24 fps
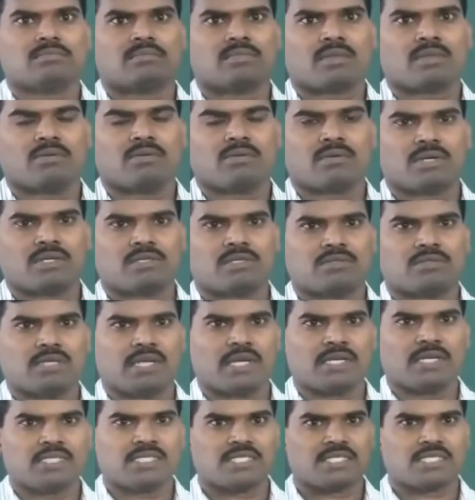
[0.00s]
Okay,
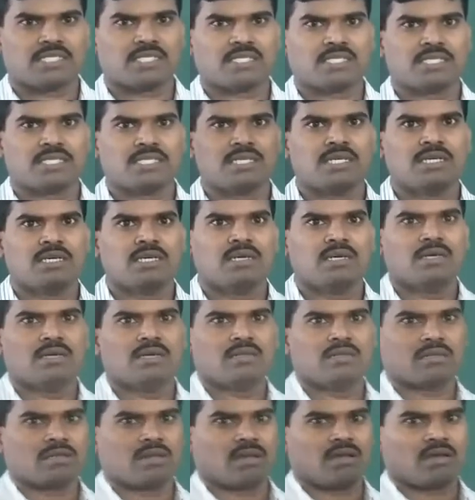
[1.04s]
students,
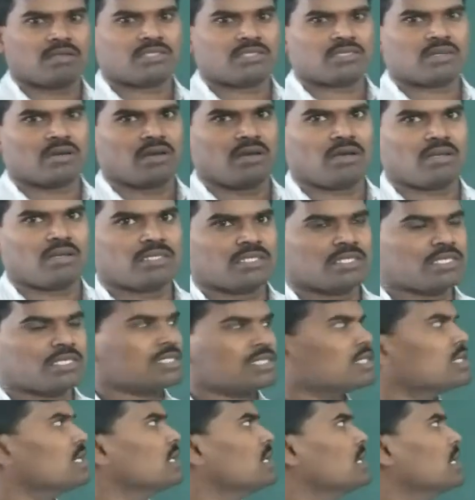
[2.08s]
the last
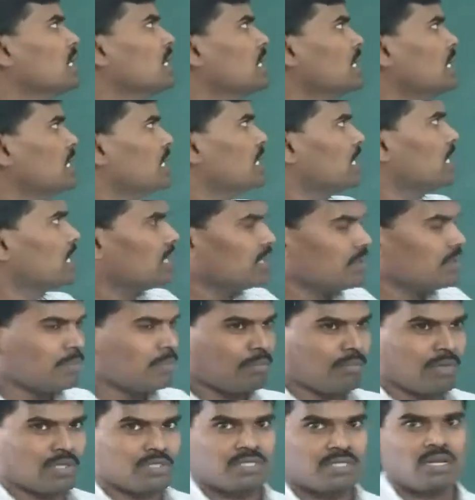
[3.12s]
class
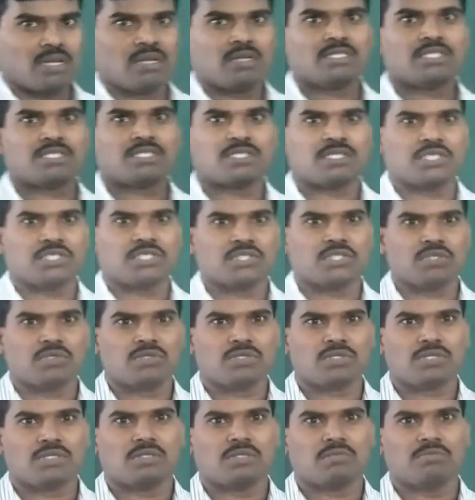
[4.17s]
muscle tissue
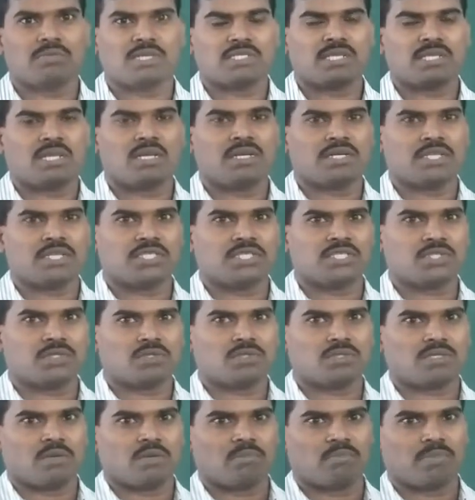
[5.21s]

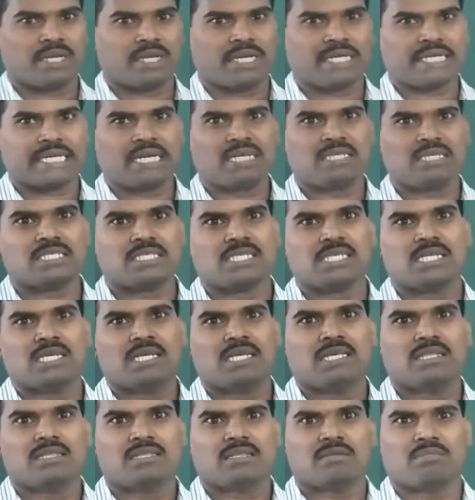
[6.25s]
completed.
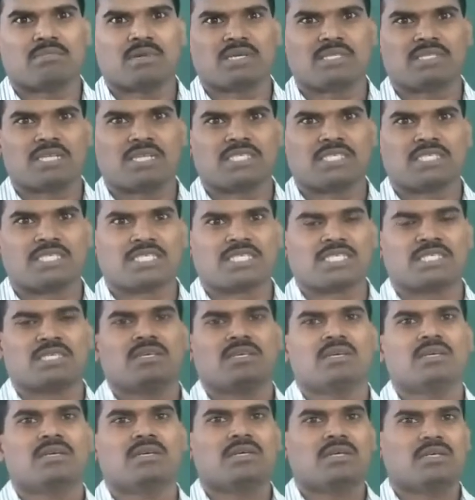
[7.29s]
The muscles,
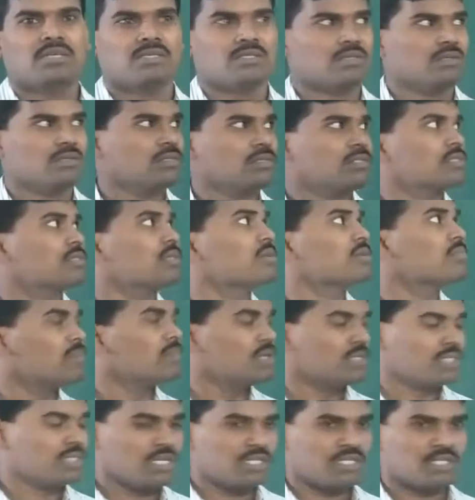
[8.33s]
so
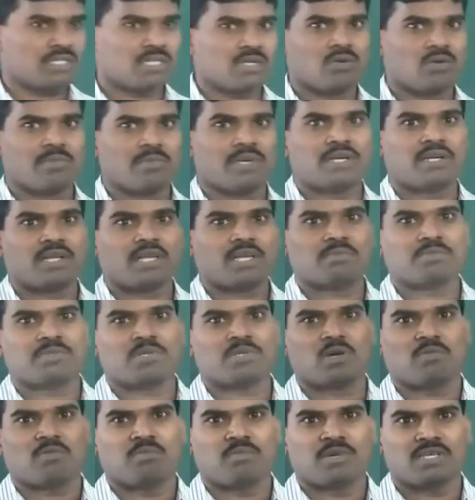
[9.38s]
muscles, how many types
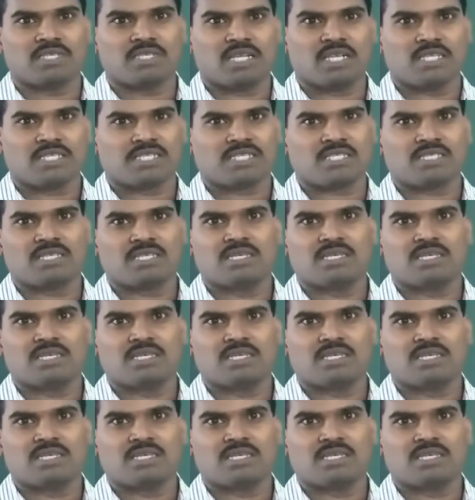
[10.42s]
of muscles?